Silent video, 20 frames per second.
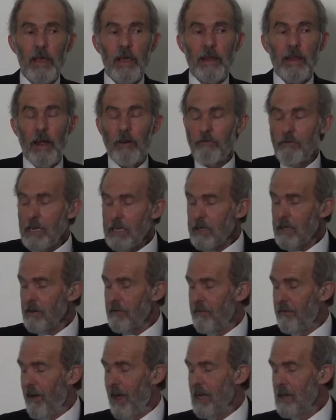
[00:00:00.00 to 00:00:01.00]
Now, Richard
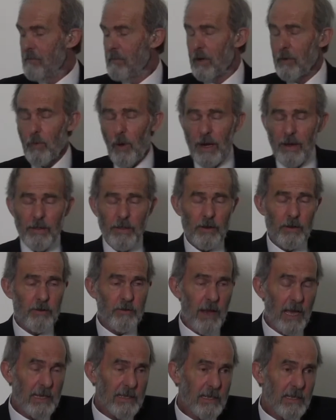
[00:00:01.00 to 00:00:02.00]
Feynman, one of the
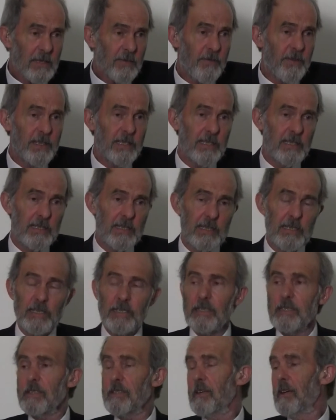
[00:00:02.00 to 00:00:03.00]
greatest
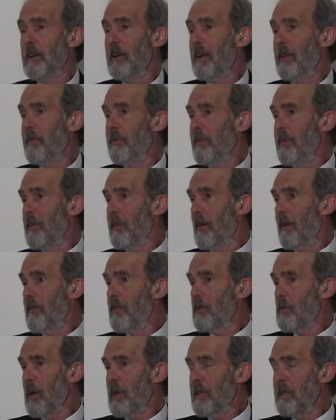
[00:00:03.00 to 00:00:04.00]
physicists
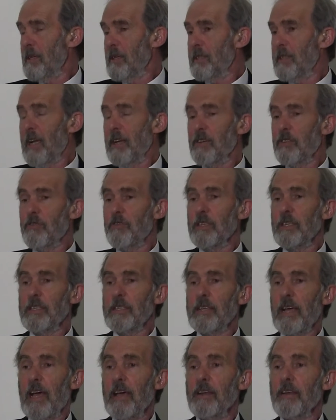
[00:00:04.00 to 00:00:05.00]
of the 20th century,
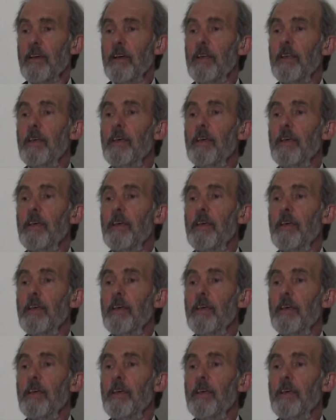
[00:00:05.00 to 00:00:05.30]
said,